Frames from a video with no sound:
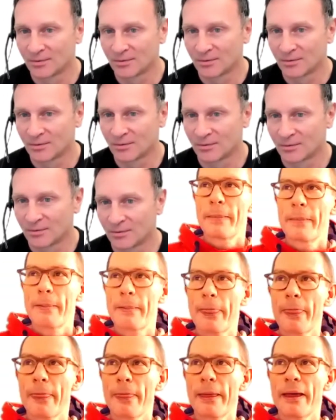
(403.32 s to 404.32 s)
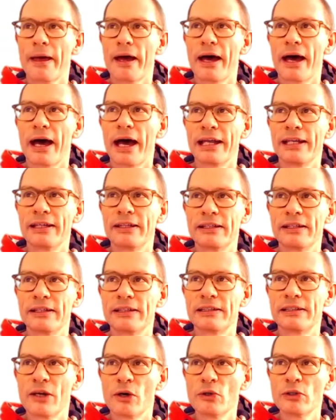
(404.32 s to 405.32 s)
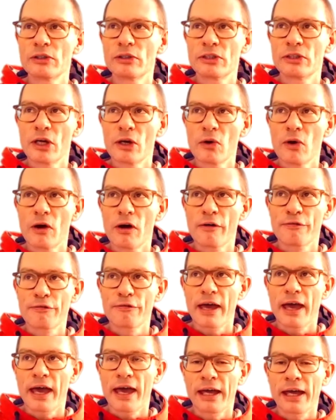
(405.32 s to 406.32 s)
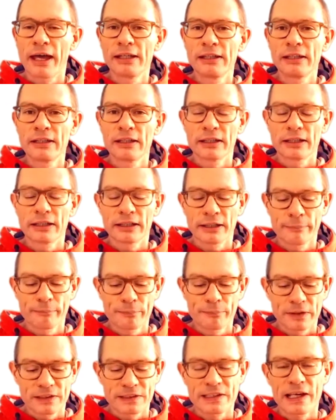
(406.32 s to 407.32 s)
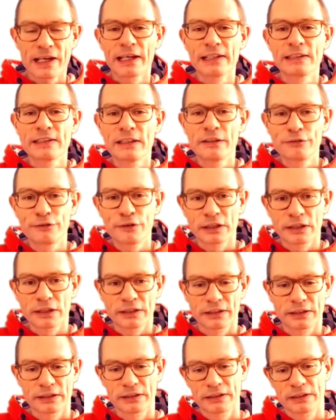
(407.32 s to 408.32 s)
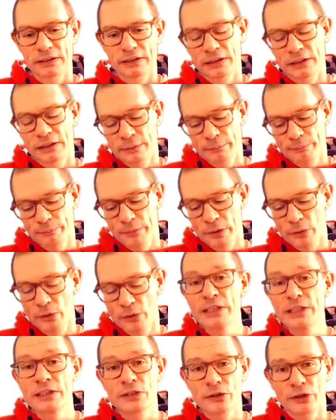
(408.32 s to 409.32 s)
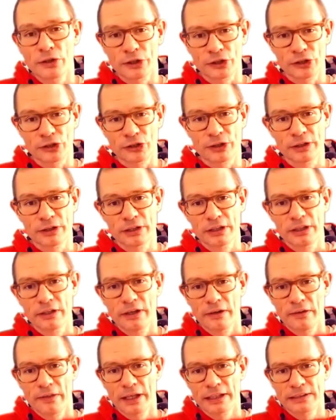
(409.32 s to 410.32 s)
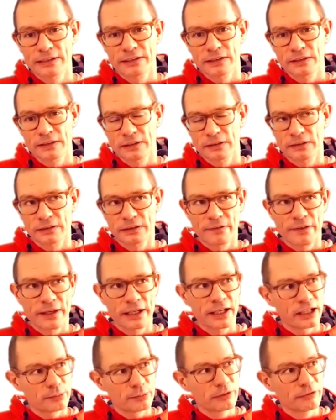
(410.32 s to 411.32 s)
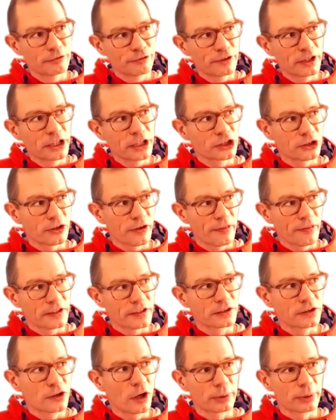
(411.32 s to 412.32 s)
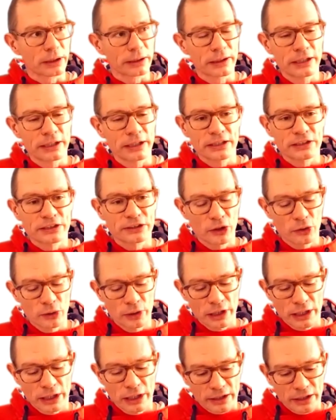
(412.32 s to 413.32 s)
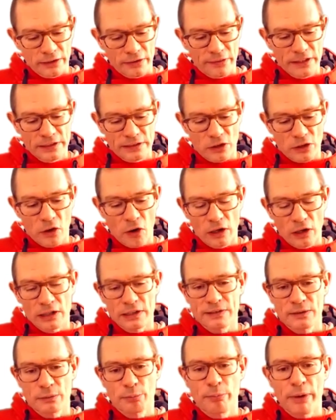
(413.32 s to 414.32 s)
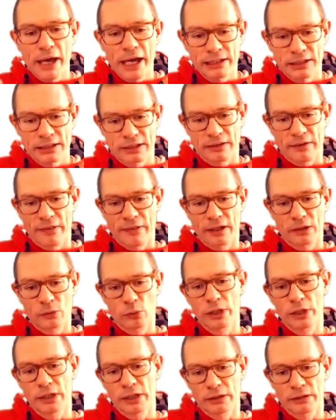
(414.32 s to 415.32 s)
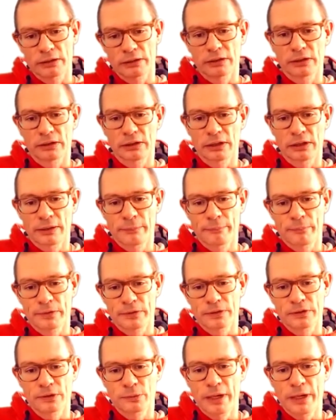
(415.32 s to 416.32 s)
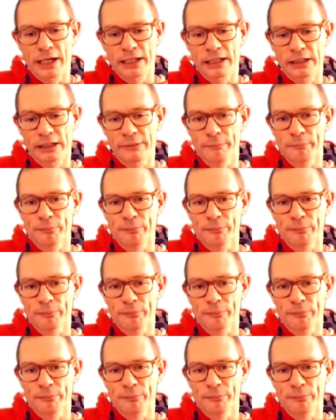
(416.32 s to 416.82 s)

I don't know of any scientific research that has been finished on this topic. So this all is a bet that we're spending.